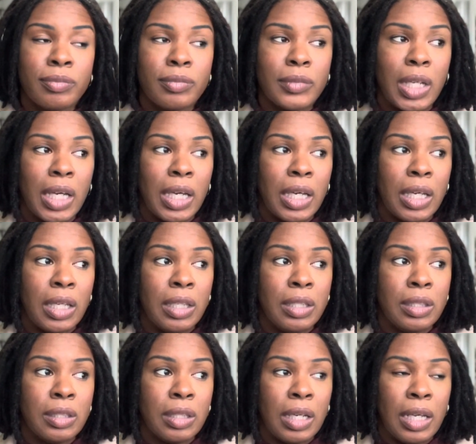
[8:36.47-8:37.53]
And
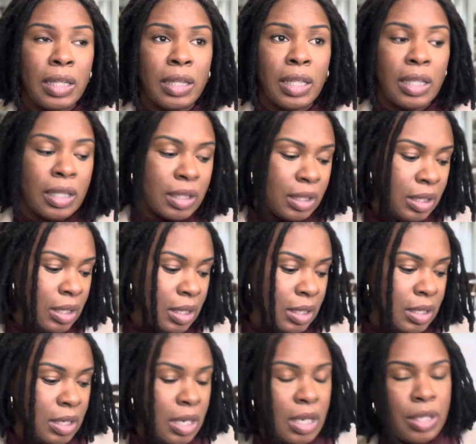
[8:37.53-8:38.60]
I think the
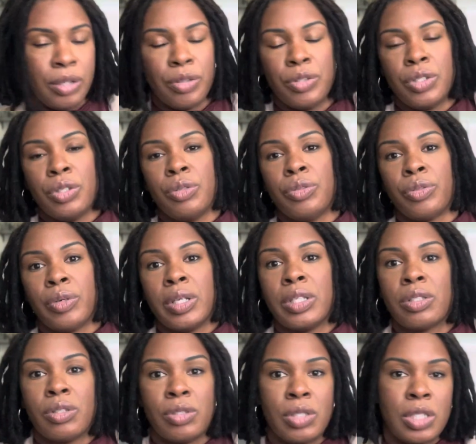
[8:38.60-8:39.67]
other 2 drinks
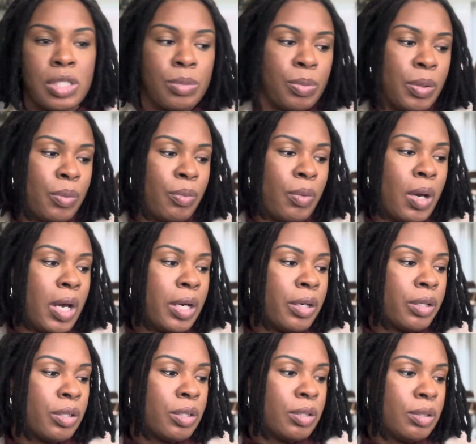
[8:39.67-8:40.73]
will just be
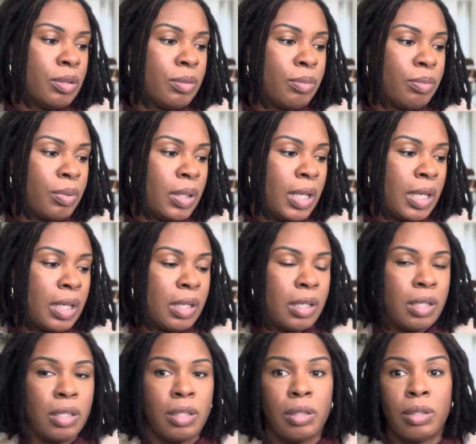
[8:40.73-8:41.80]
water,
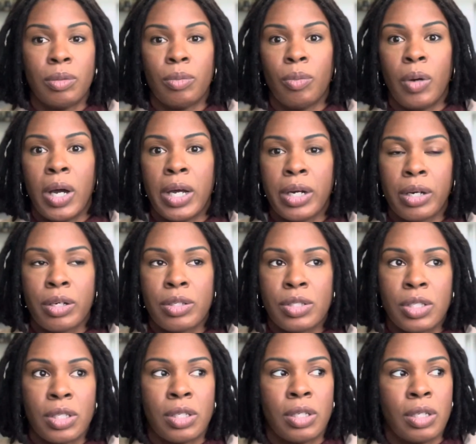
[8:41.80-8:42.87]
plain water,
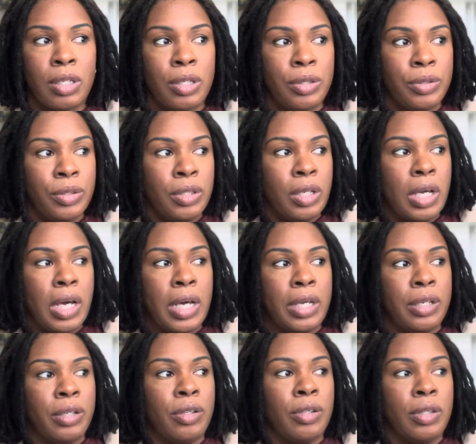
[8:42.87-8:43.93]
to
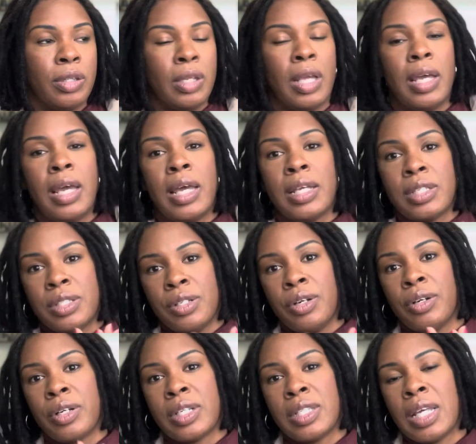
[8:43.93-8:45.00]
honor Esther,
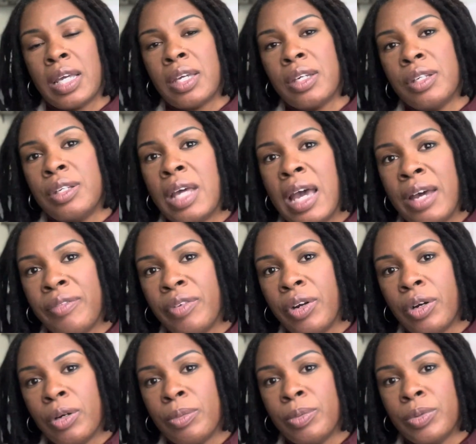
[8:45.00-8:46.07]
because I could have
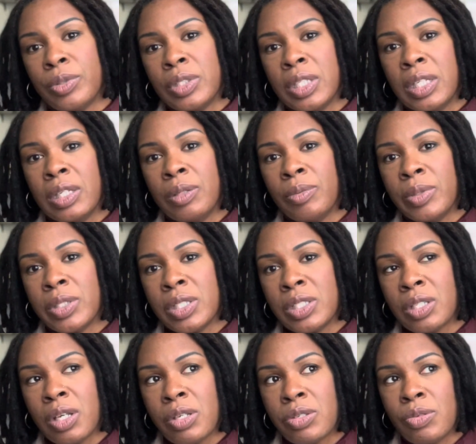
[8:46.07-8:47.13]
herbal tea, which is
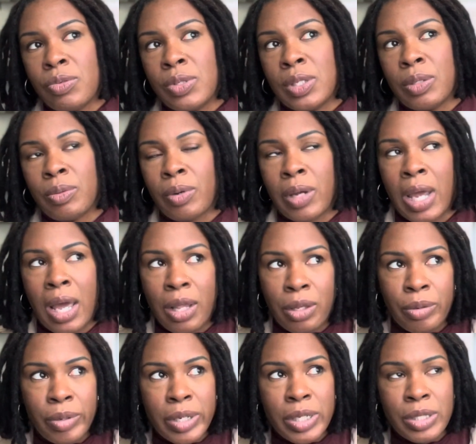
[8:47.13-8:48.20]
also 0
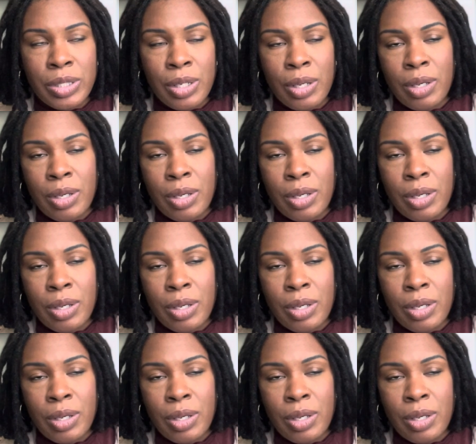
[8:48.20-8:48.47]
calories,